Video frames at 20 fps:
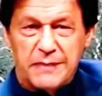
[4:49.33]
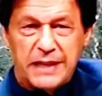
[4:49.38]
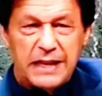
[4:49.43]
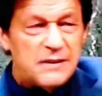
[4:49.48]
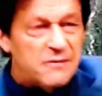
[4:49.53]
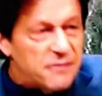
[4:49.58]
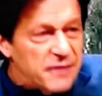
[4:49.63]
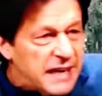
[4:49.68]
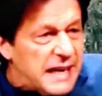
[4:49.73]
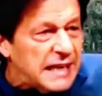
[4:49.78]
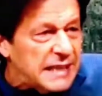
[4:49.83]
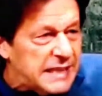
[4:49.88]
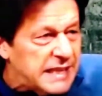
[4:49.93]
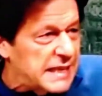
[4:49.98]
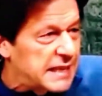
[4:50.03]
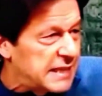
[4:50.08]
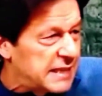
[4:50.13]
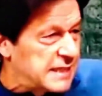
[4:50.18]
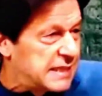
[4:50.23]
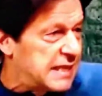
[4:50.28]
There are
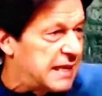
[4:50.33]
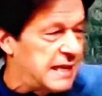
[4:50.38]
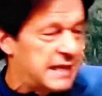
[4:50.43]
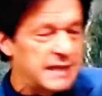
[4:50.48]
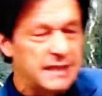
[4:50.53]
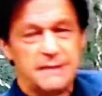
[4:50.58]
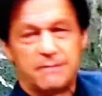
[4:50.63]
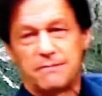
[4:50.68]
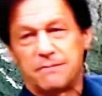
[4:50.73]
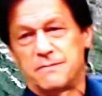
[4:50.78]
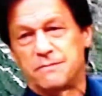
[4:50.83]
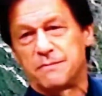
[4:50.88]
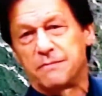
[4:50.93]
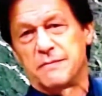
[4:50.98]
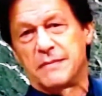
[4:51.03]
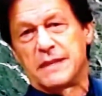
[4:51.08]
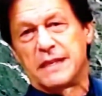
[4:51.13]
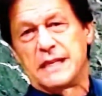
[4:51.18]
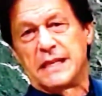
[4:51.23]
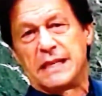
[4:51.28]
1.3
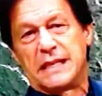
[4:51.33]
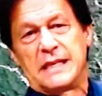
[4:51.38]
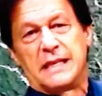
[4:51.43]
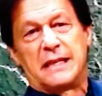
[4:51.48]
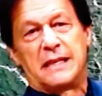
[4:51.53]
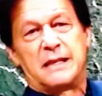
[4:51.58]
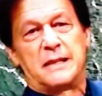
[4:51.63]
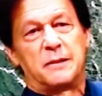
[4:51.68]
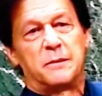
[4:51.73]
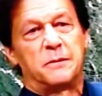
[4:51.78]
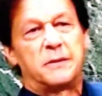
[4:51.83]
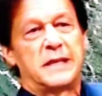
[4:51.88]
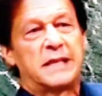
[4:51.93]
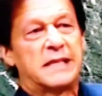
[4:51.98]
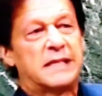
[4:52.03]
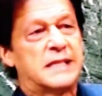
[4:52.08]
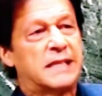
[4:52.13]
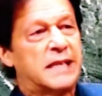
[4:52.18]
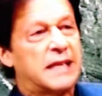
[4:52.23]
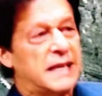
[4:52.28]
billion Muslims in
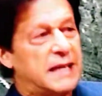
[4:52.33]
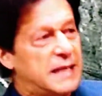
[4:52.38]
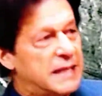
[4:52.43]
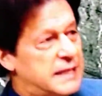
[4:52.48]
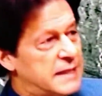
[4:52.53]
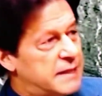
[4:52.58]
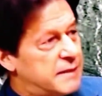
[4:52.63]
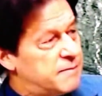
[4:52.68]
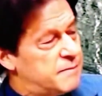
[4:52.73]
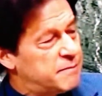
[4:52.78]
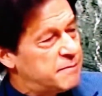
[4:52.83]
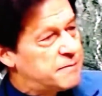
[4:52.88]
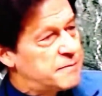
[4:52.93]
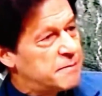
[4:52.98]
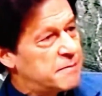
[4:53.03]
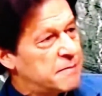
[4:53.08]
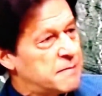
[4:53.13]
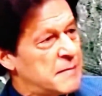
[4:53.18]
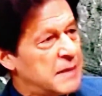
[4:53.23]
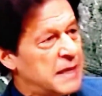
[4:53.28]
this world.
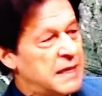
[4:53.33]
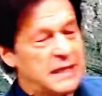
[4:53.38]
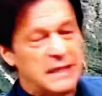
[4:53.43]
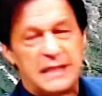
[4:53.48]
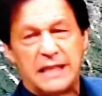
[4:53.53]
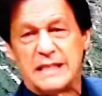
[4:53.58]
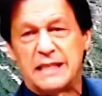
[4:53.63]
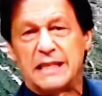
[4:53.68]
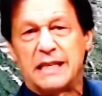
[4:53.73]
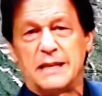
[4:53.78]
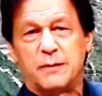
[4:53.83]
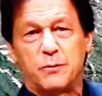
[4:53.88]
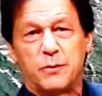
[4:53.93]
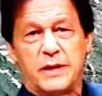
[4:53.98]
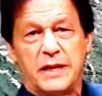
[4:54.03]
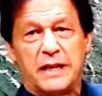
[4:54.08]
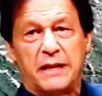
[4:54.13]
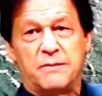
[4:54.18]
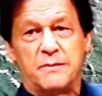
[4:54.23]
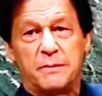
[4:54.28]
There are
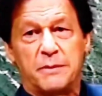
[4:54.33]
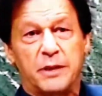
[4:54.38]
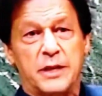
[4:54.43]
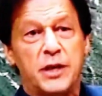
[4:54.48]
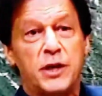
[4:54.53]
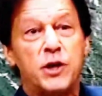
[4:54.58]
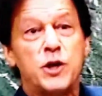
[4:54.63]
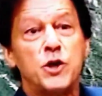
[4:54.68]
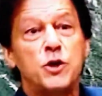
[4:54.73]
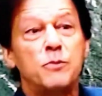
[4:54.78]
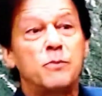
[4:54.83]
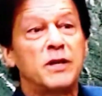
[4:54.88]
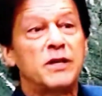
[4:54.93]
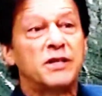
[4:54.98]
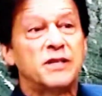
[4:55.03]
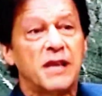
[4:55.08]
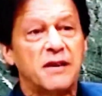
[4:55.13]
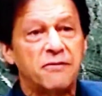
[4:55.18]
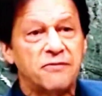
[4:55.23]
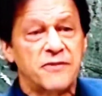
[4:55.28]
millions of
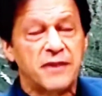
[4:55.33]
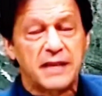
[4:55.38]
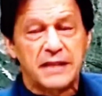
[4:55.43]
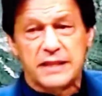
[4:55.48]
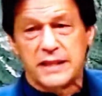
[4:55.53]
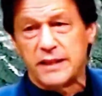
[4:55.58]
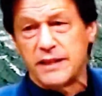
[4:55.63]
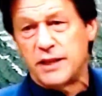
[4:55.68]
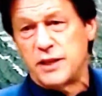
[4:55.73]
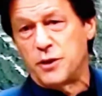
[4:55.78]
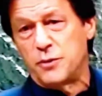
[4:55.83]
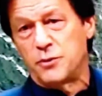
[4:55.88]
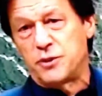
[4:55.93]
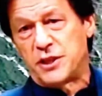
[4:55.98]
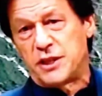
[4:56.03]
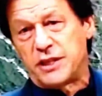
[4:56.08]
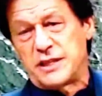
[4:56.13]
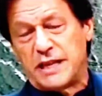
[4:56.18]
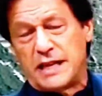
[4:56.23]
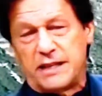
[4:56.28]
Muslims
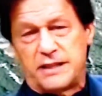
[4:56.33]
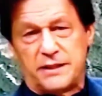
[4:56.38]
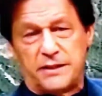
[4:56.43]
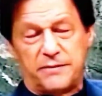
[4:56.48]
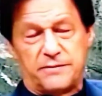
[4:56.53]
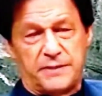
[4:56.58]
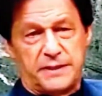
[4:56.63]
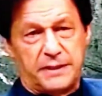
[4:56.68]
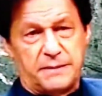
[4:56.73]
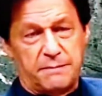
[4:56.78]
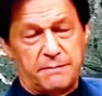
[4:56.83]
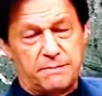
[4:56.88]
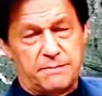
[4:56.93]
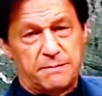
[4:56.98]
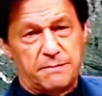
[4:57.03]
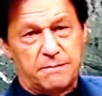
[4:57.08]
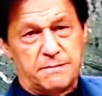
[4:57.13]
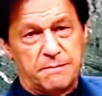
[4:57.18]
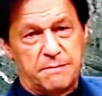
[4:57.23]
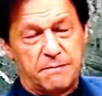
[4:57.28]

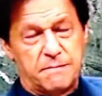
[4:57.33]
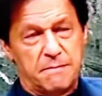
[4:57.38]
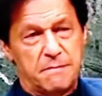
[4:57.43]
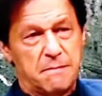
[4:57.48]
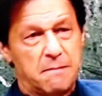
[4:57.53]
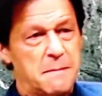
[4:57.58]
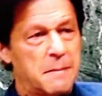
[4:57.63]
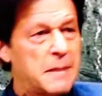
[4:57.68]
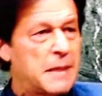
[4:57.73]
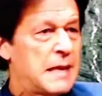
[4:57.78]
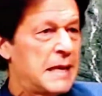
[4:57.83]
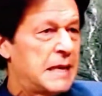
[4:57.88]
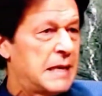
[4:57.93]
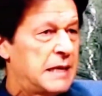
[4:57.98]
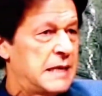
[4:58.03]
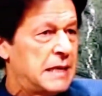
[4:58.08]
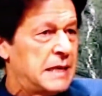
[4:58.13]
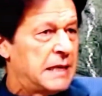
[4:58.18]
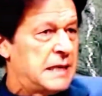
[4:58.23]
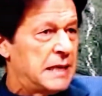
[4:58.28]
living in other
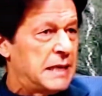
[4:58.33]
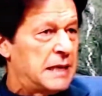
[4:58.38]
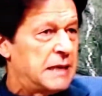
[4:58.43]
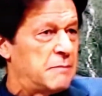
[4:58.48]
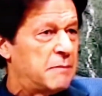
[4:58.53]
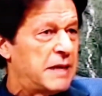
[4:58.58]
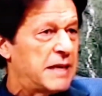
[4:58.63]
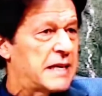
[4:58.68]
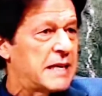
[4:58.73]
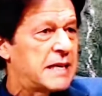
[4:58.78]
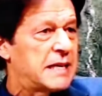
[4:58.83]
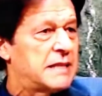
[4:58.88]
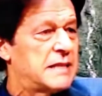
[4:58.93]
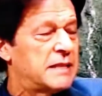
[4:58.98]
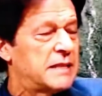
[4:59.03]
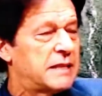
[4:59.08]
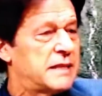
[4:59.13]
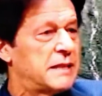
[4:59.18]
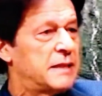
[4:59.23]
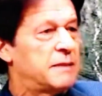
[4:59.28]
countries,
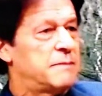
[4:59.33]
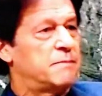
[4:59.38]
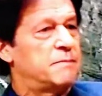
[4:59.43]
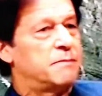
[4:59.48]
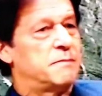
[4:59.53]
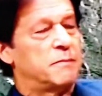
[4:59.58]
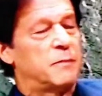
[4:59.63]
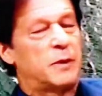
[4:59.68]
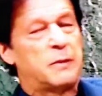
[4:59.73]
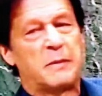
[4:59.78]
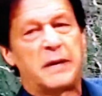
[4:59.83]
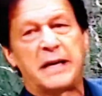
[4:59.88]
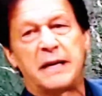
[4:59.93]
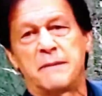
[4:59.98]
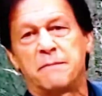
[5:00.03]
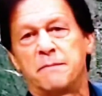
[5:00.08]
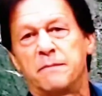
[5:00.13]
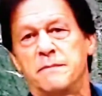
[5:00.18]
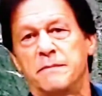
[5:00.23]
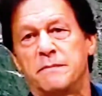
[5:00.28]
European countries,
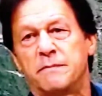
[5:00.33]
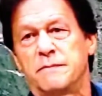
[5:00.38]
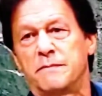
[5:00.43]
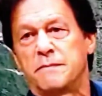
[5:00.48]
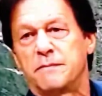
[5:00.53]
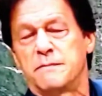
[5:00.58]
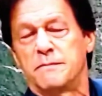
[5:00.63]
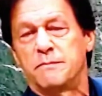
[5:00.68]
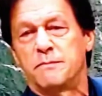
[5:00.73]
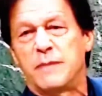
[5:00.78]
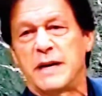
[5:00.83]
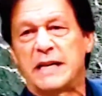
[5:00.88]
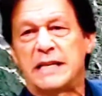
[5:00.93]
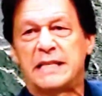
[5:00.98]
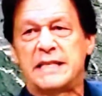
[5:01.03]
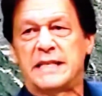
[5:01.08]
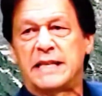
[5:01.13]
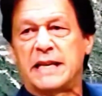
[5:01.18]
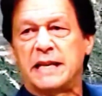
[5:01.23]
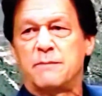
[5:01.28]
in the US, as
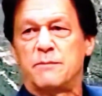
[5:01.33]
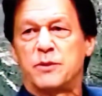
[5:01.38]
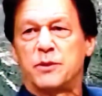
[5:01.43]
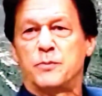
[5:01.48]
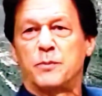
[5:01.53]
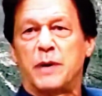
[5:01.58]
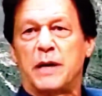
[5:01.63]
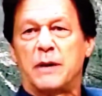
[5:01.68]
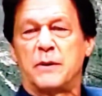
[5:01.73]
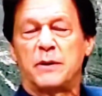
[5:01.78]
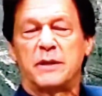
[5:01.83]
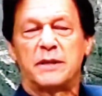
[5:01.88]
minorities.